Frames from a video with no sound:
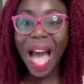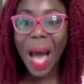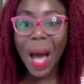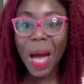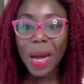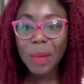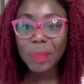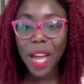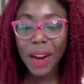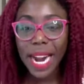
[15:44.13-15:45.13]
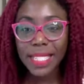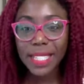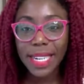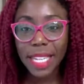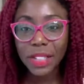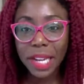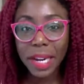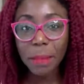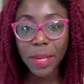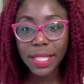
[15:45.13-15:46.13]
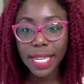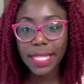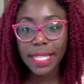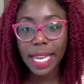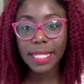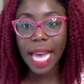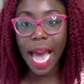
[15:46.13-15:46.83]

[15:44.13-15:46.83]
All right. So naturally on a budget says,